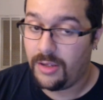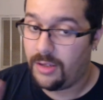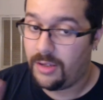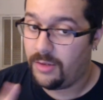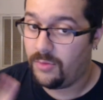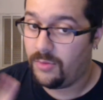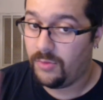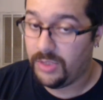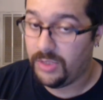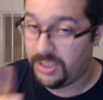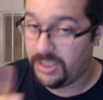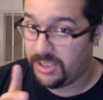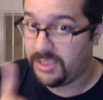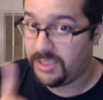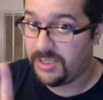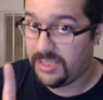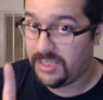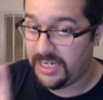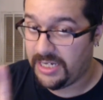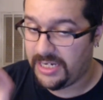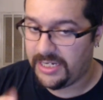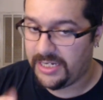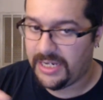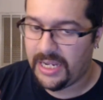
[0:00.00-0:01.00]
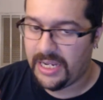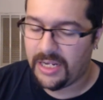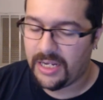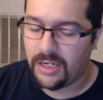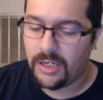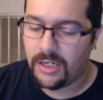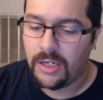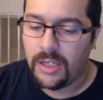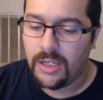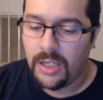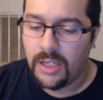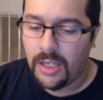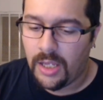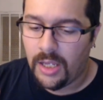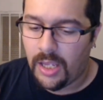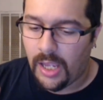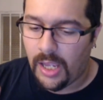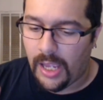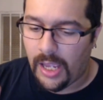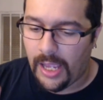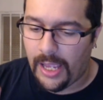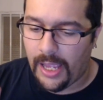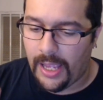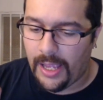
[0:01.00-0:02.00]
which is an indicator,
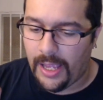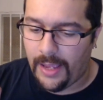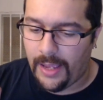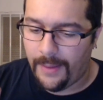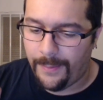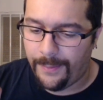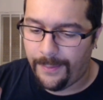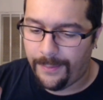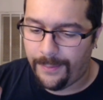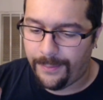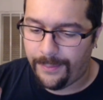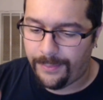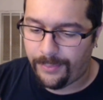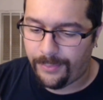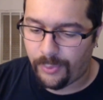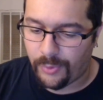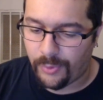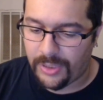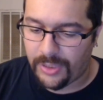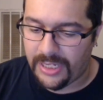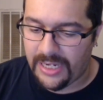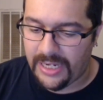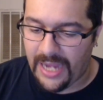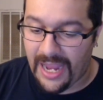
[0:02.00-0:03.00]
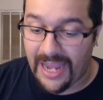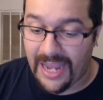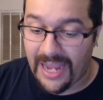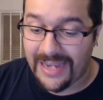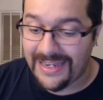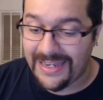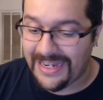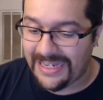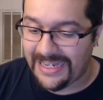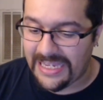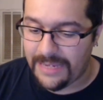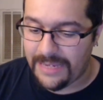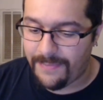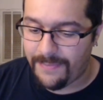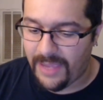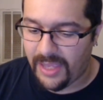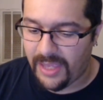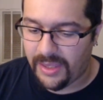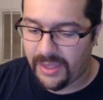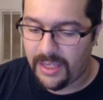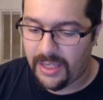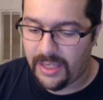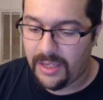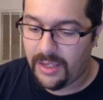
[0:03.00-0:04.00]
Brie and Nikki
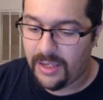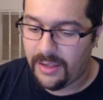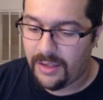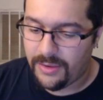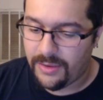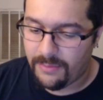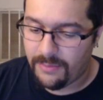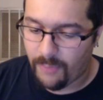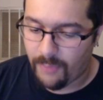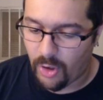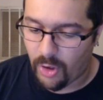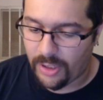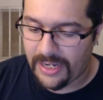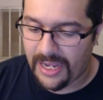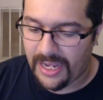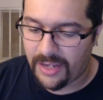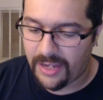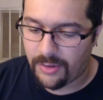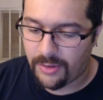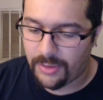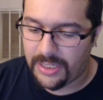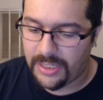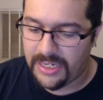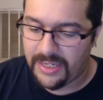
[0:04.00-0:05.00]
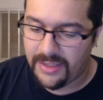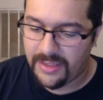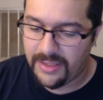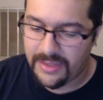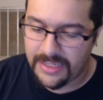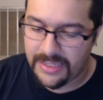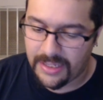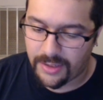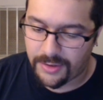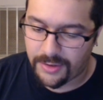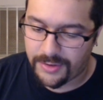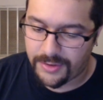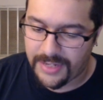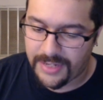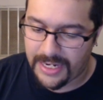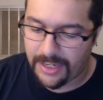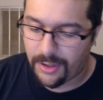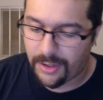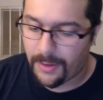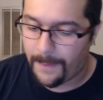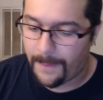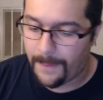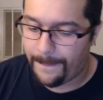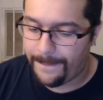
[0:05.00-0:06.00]
Bella, Mark Henry, The
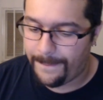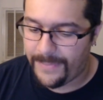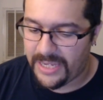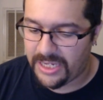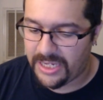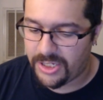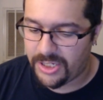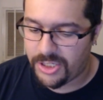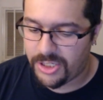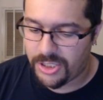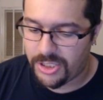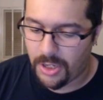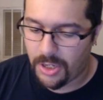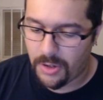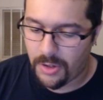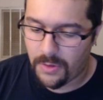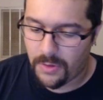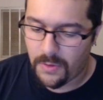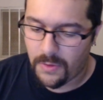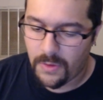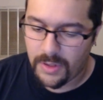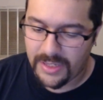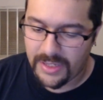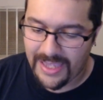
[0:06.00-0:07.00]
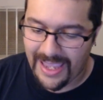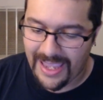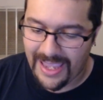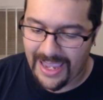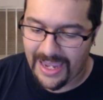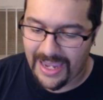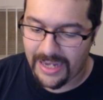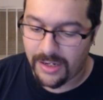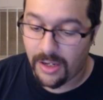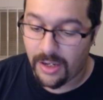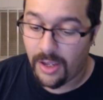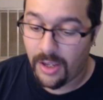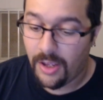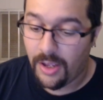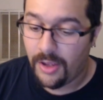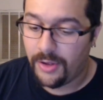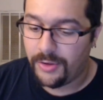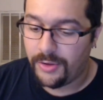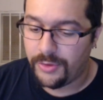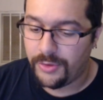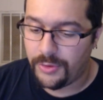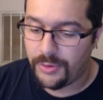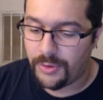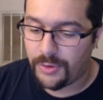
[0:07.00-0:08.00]
Undertaker, Big Show, Kane,
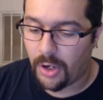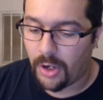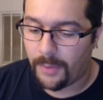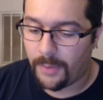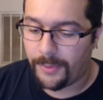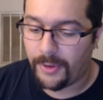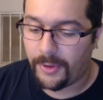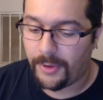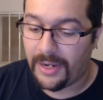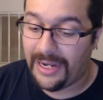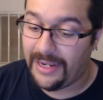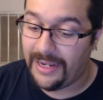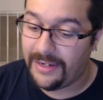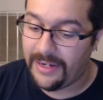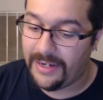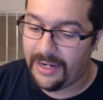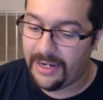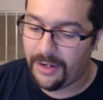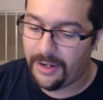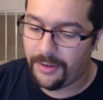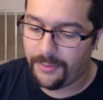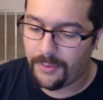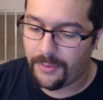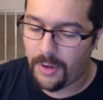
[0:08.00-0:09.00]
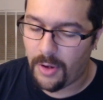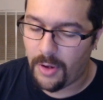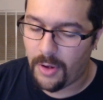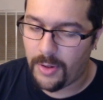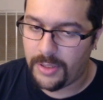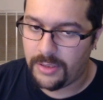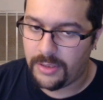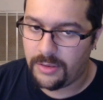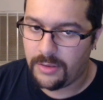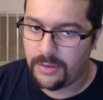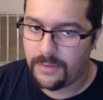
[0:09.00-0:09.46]
Luke Harper and Eric Rowan,